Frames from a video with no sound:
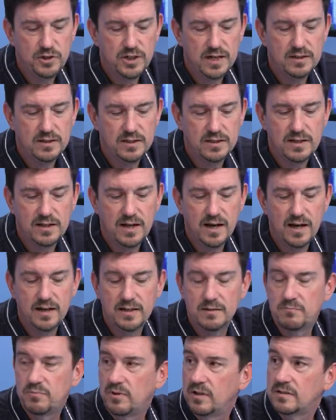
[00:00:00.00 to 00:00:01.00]
projected this
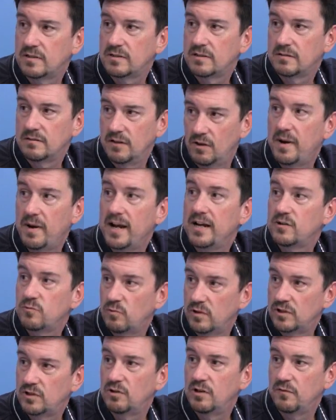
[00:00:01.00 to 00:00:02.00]
line at plus, you know, minus
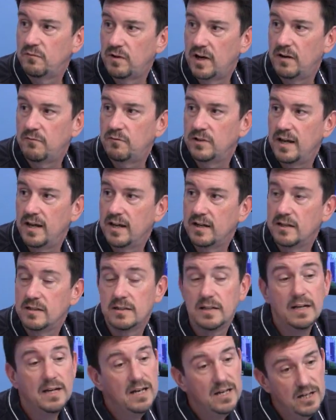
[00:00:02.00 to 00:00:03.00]
135 for the
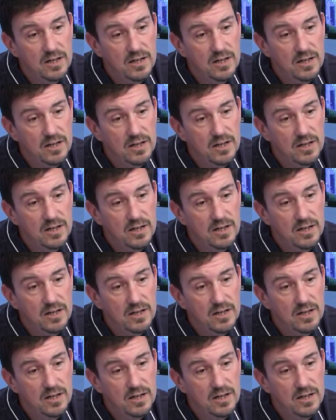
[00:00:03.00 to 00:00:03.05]
Yankees.